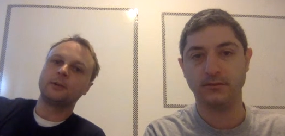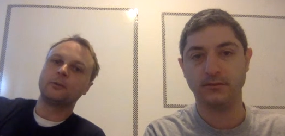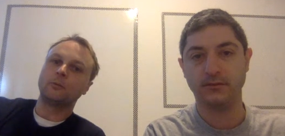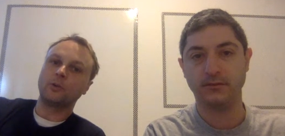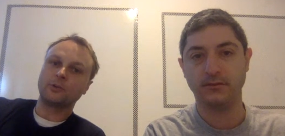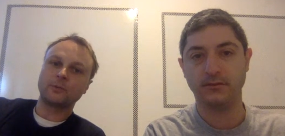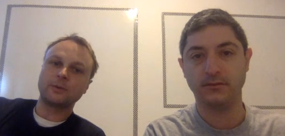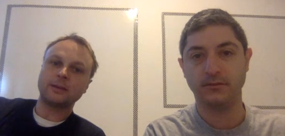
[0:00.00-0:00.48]

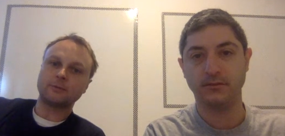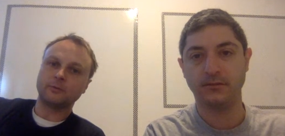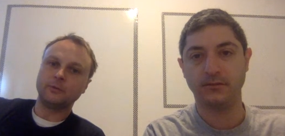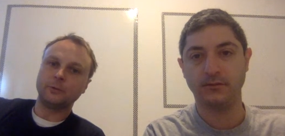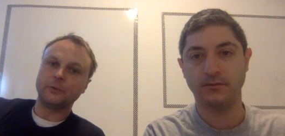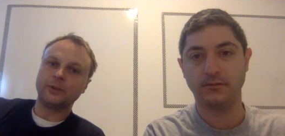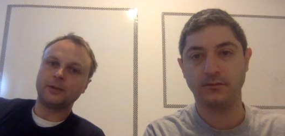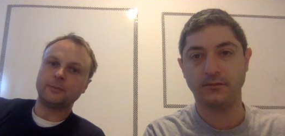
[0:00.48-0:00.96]
Speaker 1: Once we have a
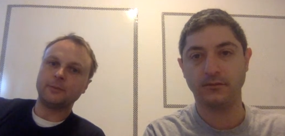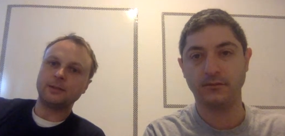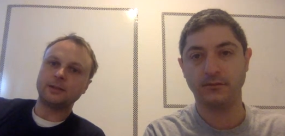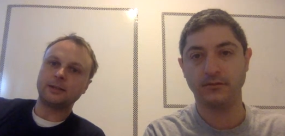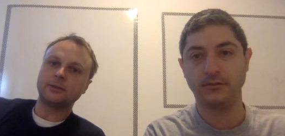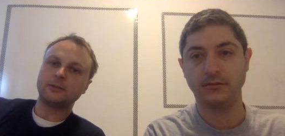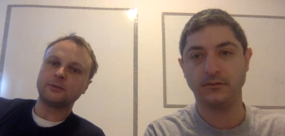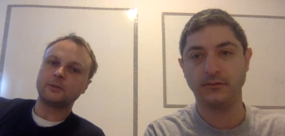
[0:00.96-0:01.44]
full-time
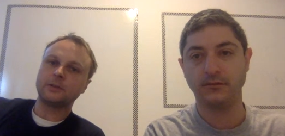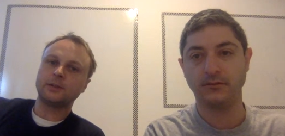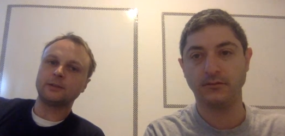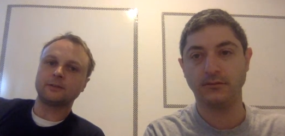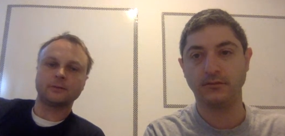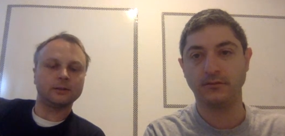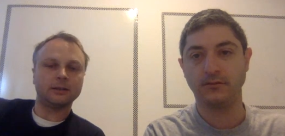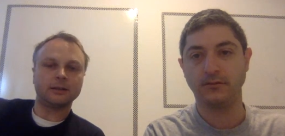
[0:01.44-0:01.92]
maintainer for
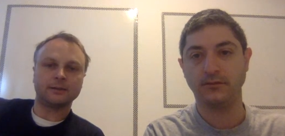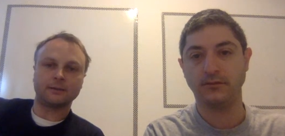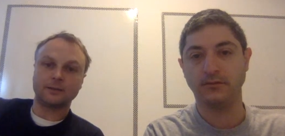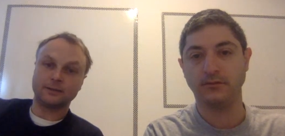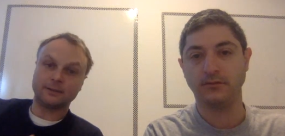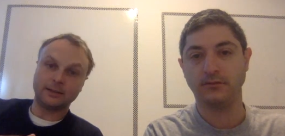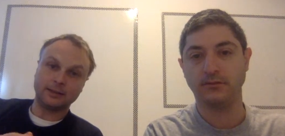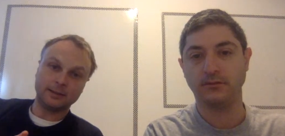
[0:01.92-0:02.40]
this, and it's
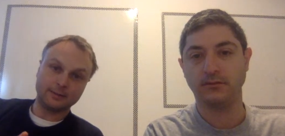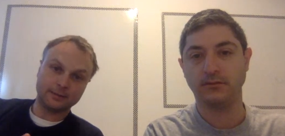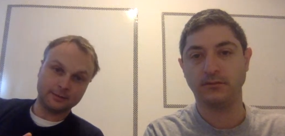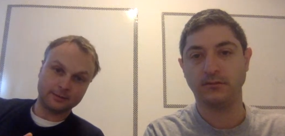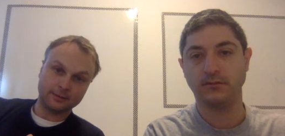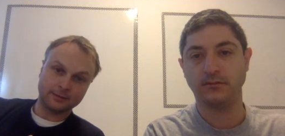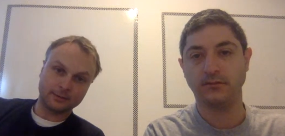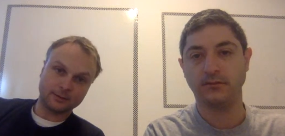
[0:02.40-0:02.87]
going to take
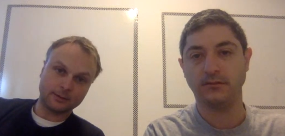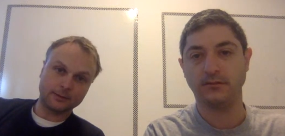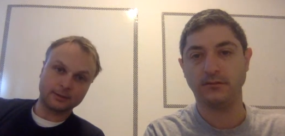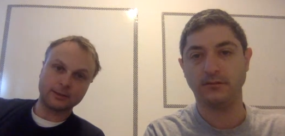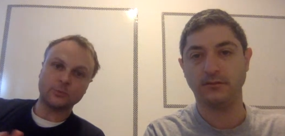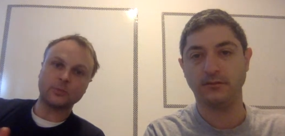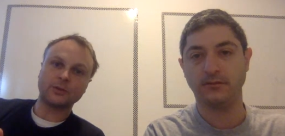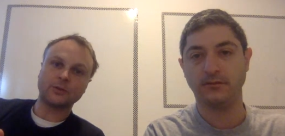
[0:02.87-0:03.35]
us a
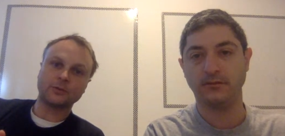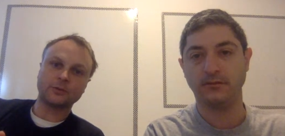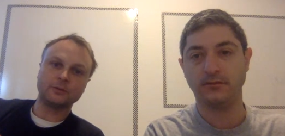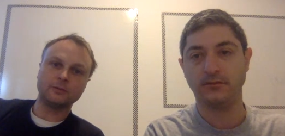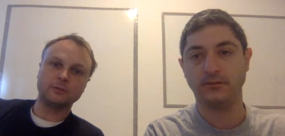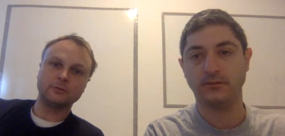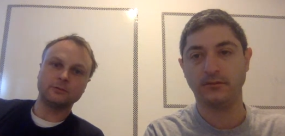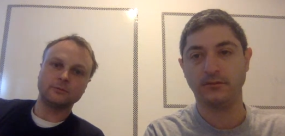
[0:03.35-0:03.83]
couple months
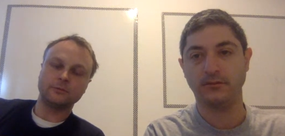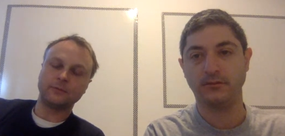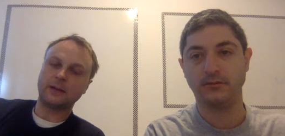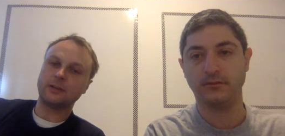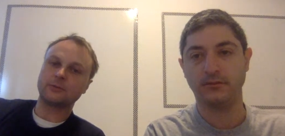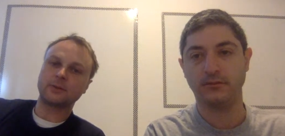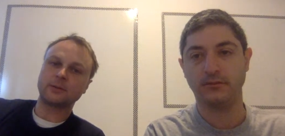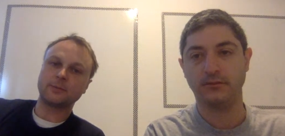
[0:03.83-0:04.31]
to
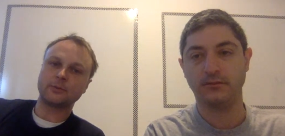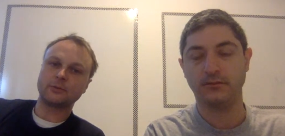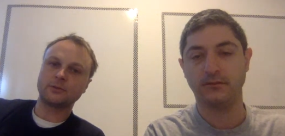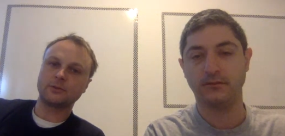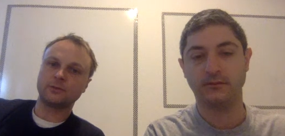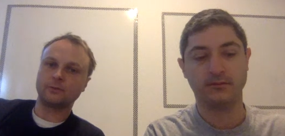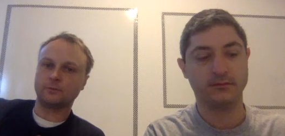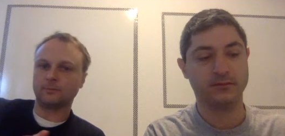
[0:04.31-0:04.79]
find the right
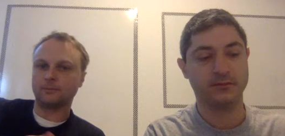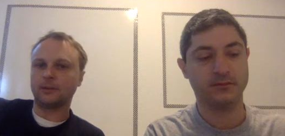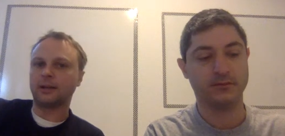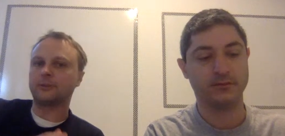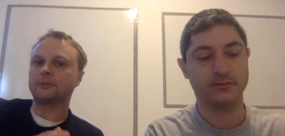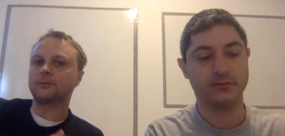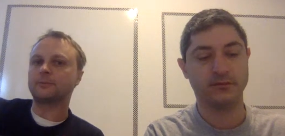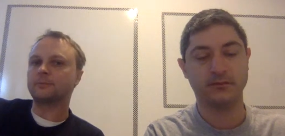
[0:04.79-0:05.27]
person,
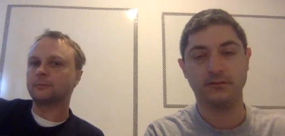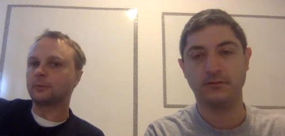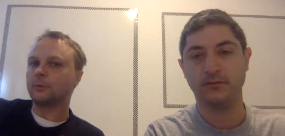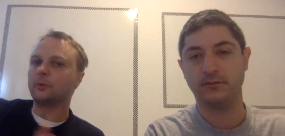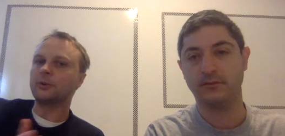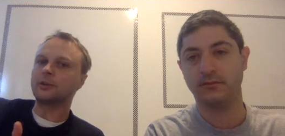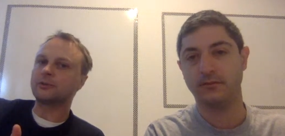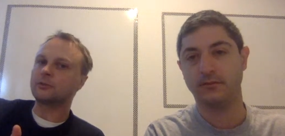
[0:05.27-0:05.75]
either
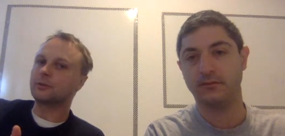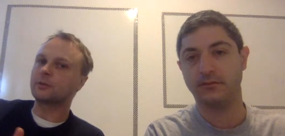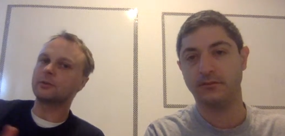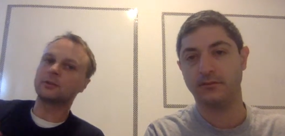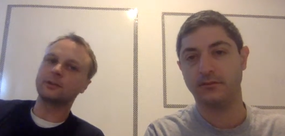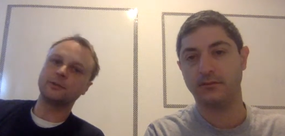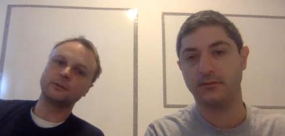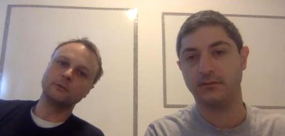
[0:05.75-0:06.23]
promoting
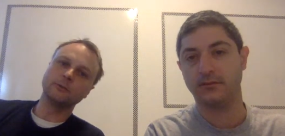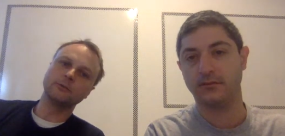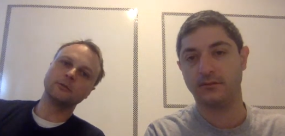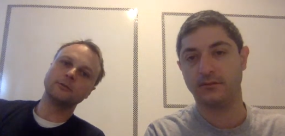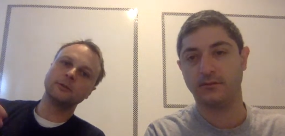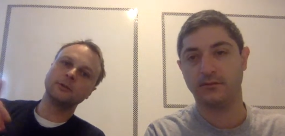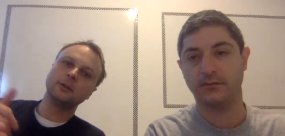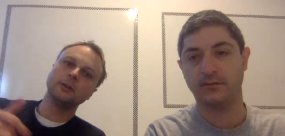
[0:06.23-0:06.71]
internally or
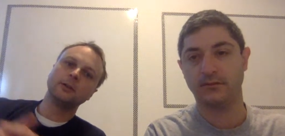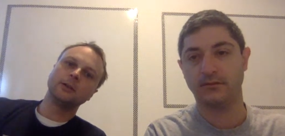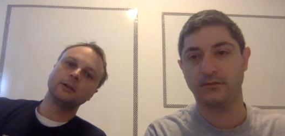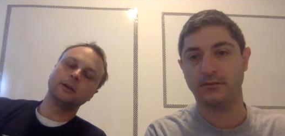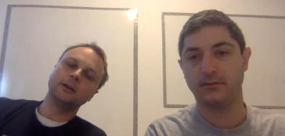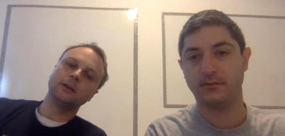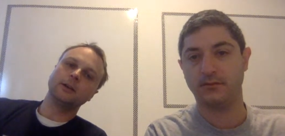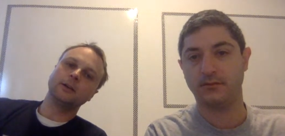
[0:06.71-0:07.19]

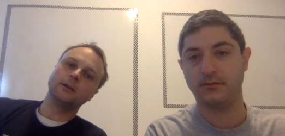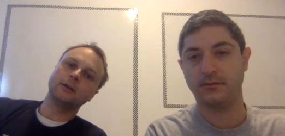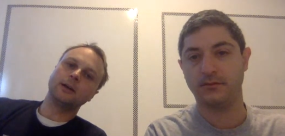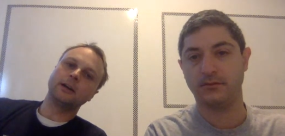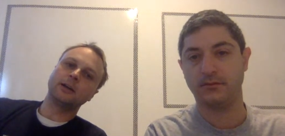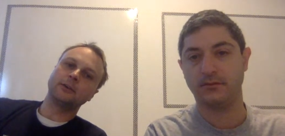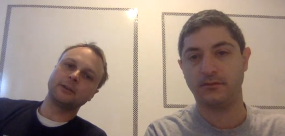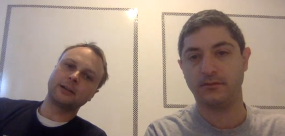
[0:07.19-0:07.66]
uh,
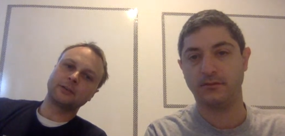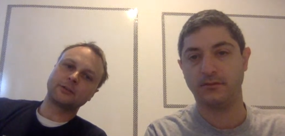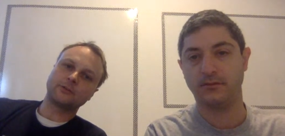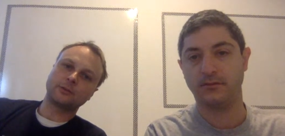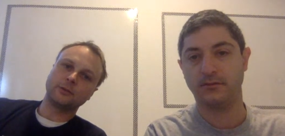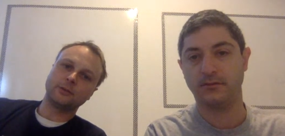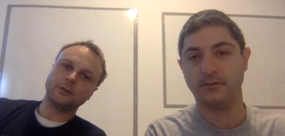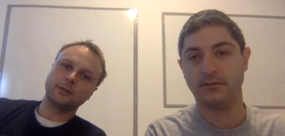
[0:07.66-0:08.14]
hiring
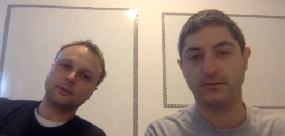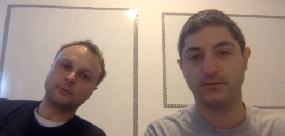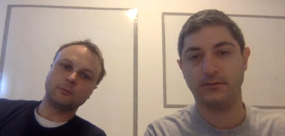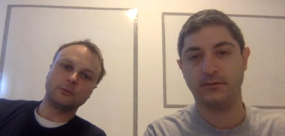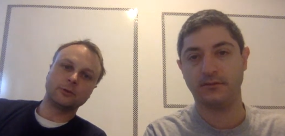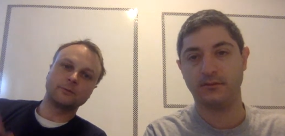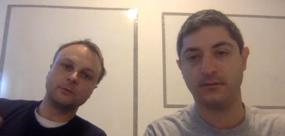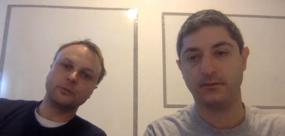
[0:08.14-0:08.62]
externally to
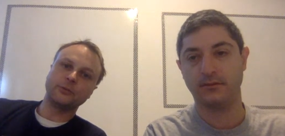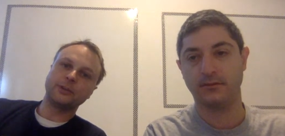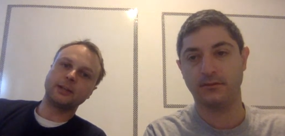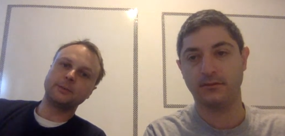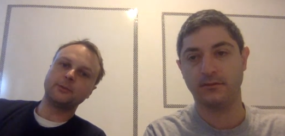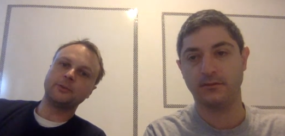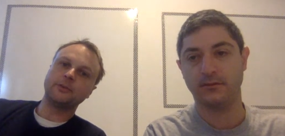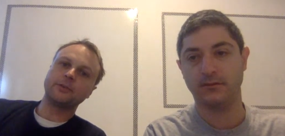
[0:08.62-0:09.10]
work
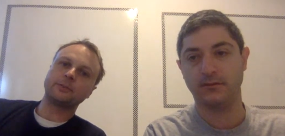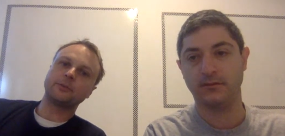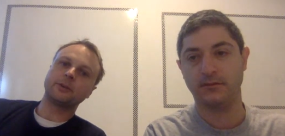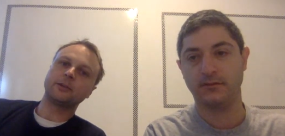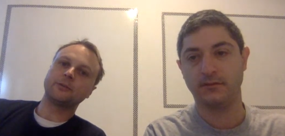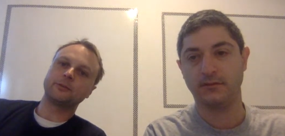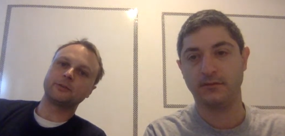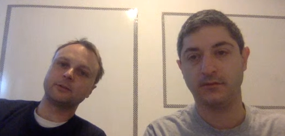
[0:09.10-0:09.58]
full-time on this
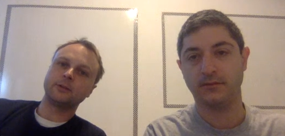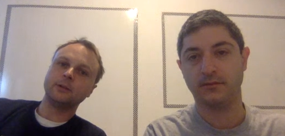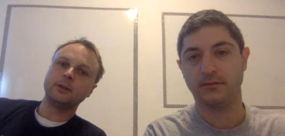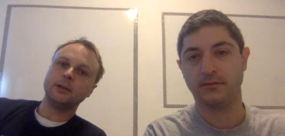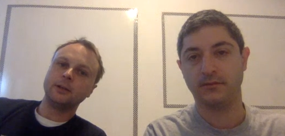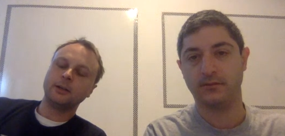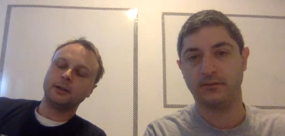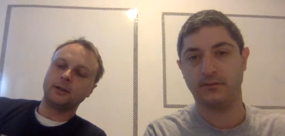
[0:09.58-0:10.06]
browser,
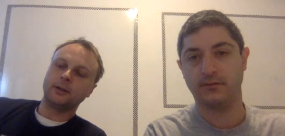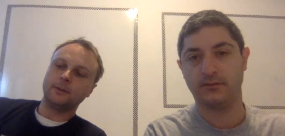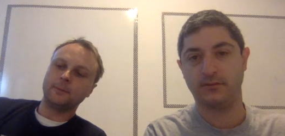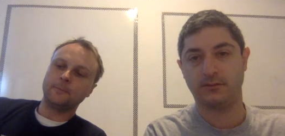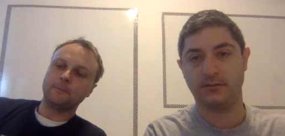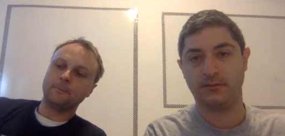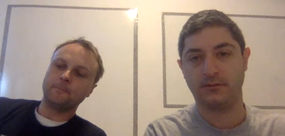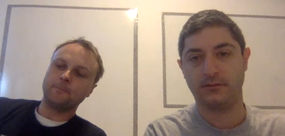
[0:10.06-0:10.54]

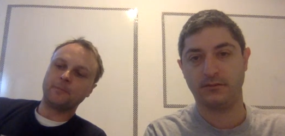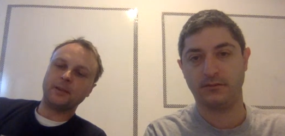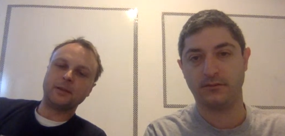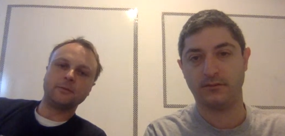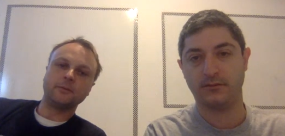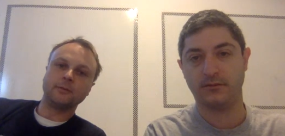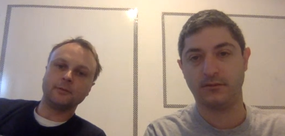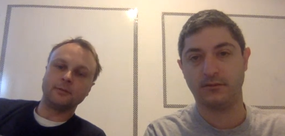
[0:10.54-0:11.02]
um,
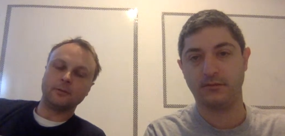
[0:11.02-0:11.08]
then